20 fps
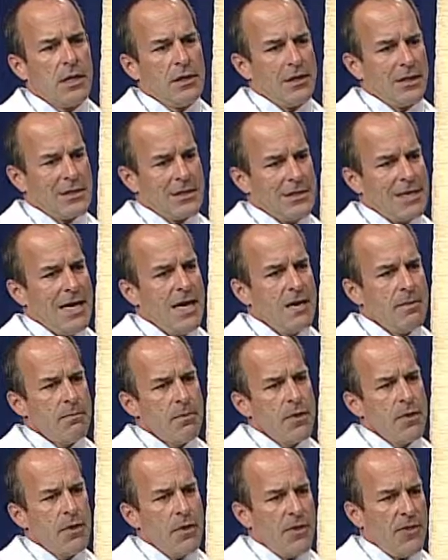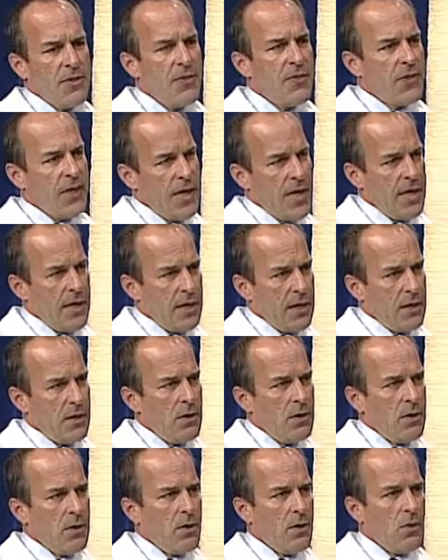the same thing
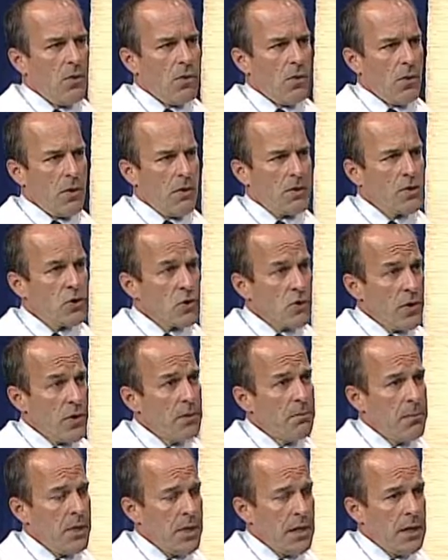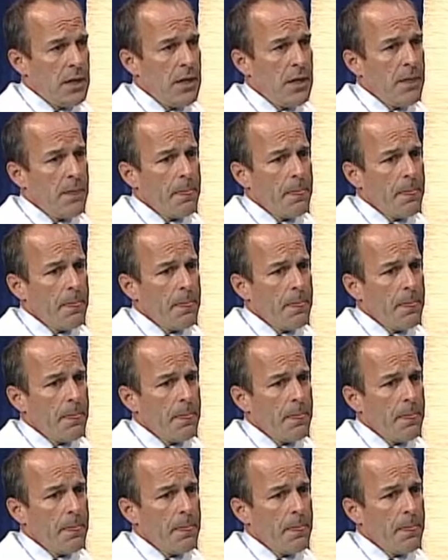or treatment,